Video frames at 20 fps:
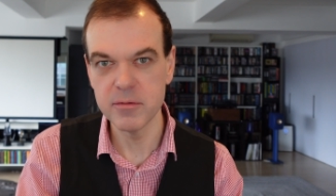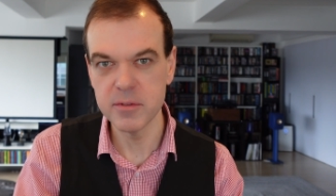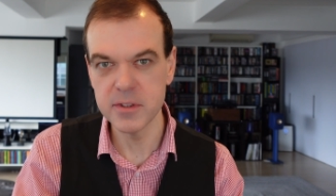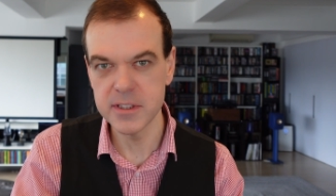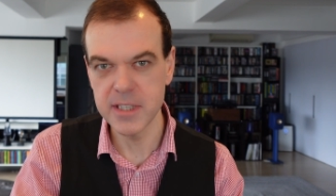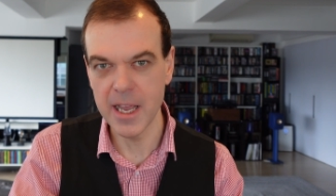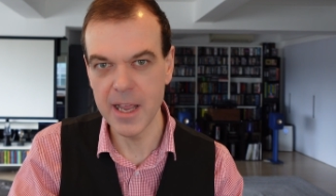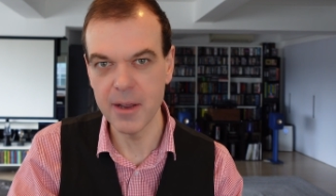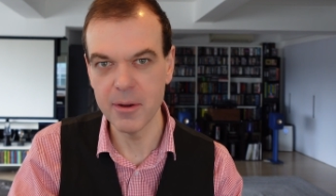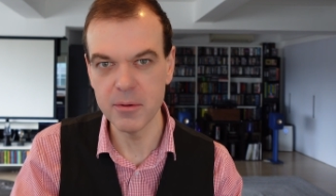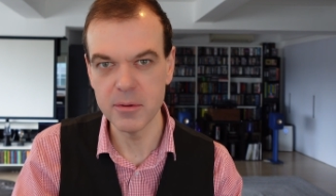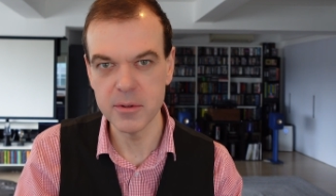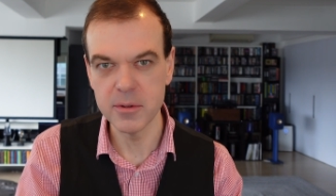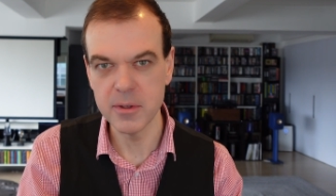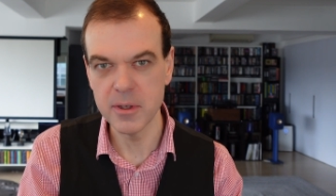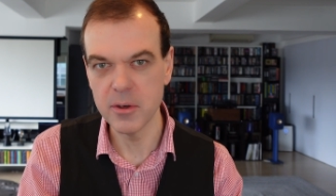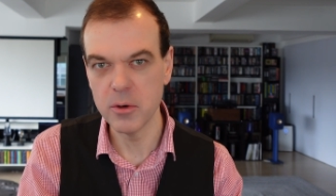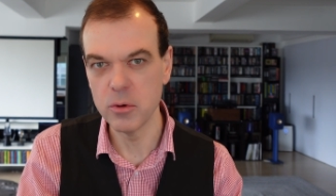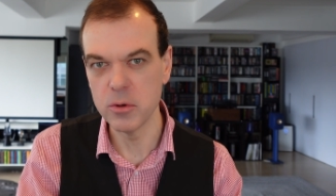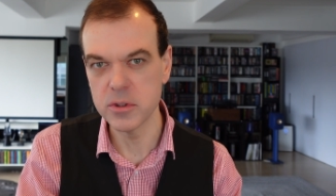sound
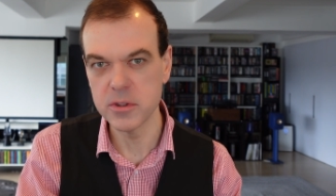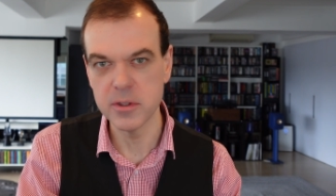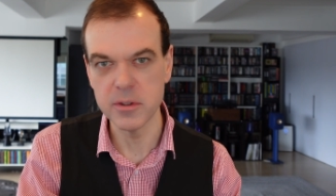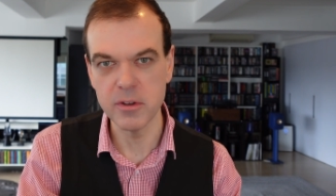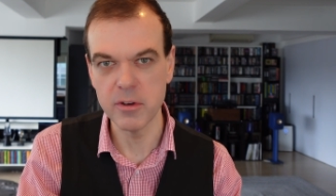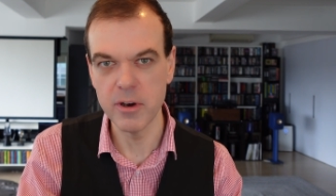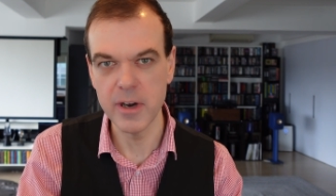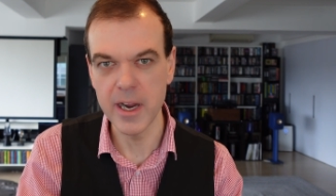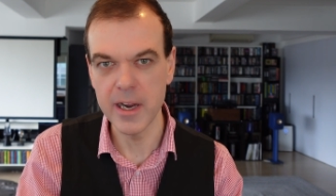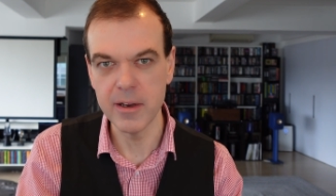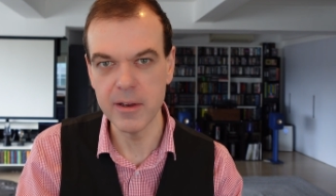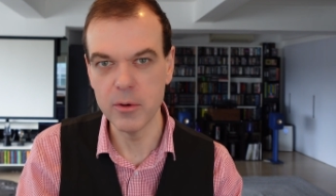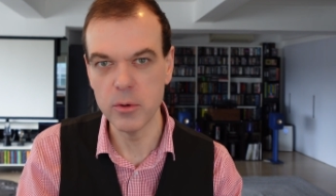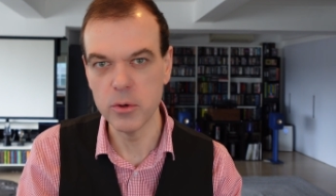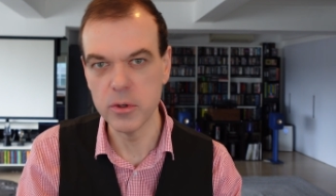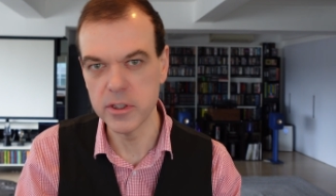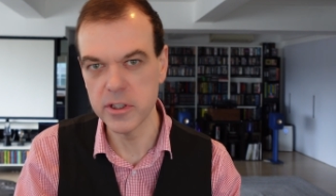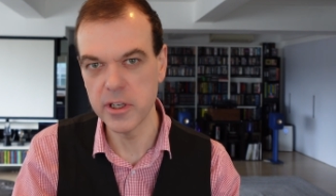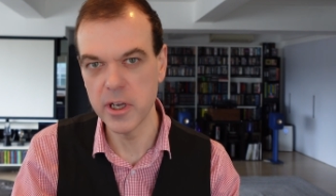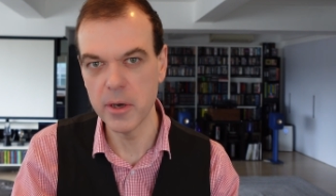or to create
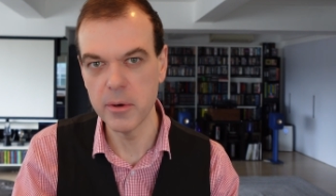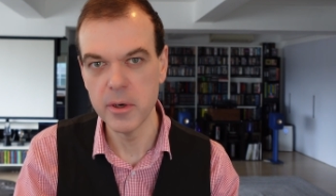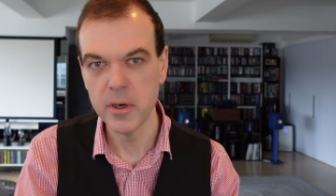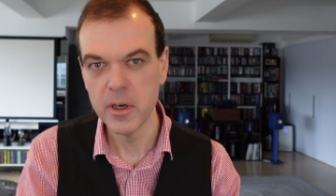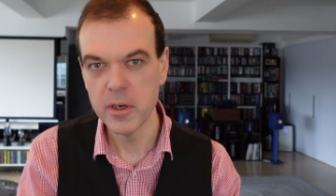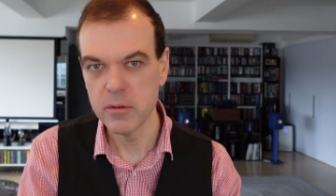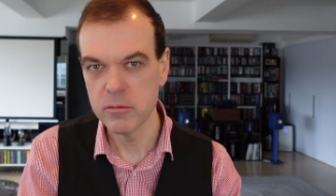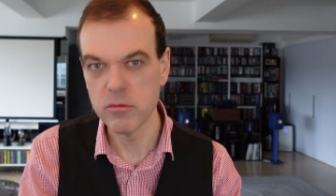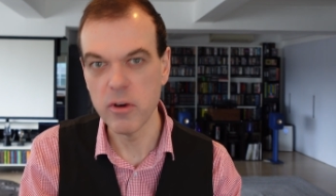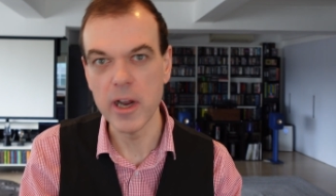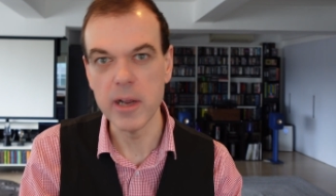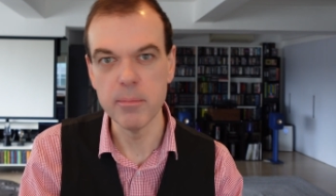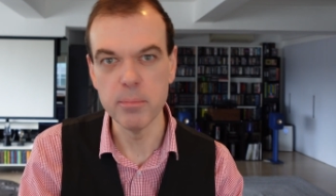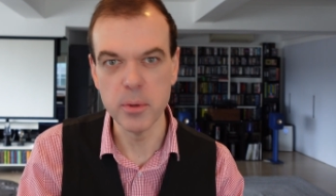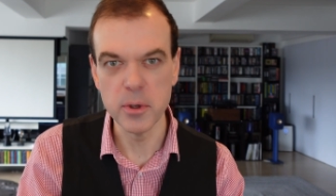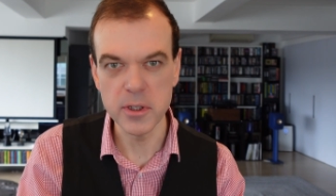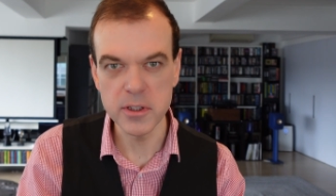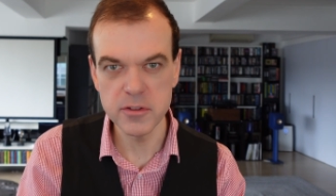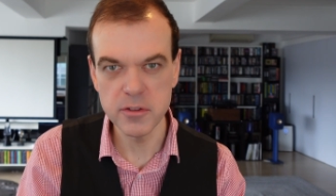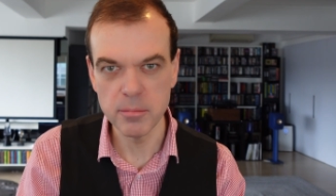audio, write
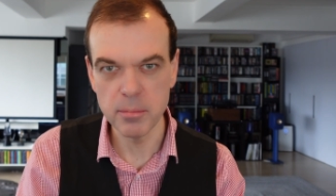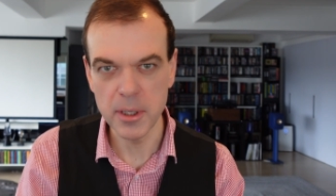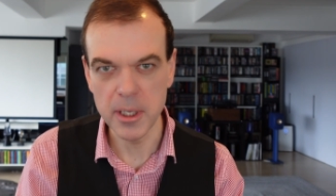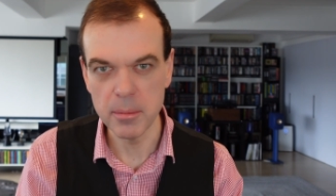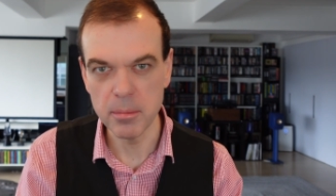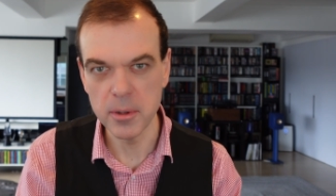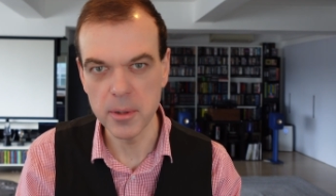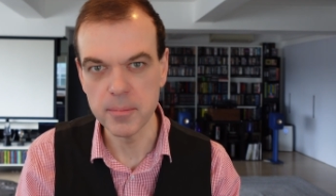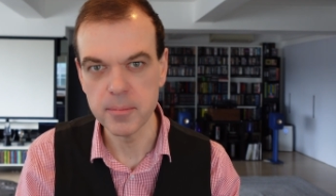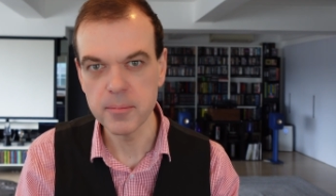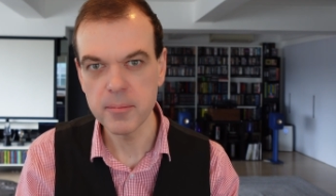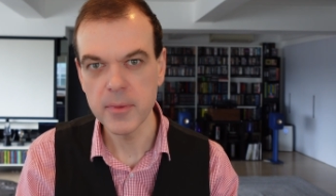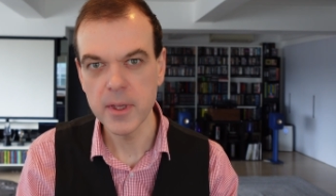books for people.